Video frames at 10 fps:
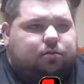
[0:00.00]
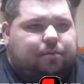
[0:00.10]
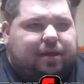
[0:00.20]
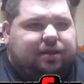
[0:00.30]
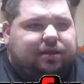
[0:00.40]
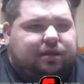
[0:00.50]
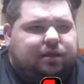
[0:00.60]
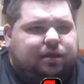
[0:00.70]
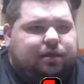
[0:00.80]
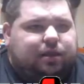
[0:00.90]

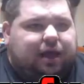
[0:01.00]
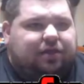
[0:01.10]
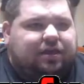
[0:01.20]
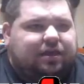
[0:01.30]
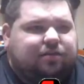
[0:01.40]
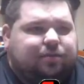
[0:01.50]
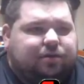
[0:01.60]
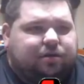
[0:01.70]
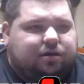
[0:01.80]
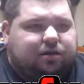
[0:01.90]
Mainly, I think it's
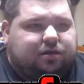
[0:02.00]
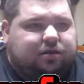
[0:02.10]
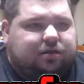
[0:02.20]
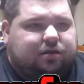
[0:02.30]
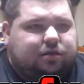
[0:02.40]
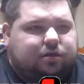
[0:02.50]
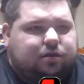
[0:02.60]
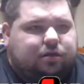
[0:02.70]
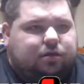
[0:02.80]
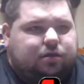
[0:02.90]
because
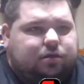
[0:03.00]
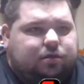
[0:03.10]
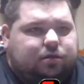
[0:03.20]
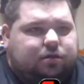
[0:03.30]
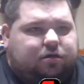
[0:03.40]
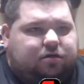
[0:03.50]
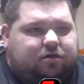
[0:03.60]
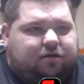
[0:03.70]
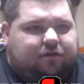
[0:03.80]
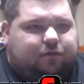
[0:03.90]

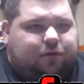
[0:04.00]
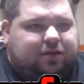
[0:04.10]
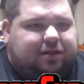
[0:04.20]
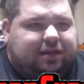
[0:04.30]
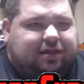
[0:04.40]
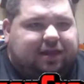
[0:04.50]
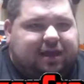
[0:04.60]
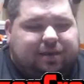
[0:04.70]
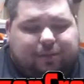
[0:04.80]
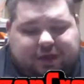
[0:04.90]
of what this
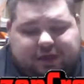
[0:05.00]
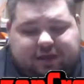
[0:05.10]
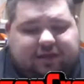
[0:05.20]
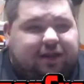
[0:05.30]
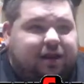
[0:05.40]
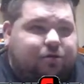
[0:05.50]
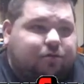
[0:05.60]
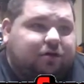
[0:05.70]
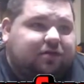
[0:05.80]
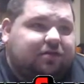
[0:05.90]
game is, and I don't
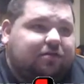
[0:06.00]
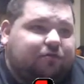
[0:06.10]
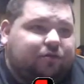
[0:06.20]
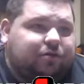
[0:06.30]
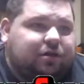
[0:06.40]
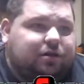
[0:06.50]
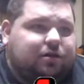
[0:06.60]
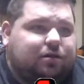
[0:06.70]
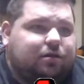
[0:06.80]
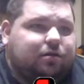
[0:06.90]
want to ruin it
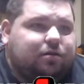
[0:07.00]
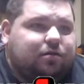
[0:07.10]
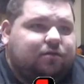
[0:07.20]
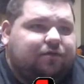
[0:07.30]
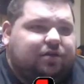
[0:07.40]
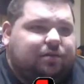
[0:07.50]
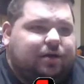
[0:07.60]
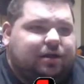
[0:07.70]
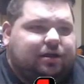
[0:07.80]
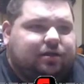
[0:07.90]
for
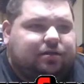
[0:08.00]
anybody.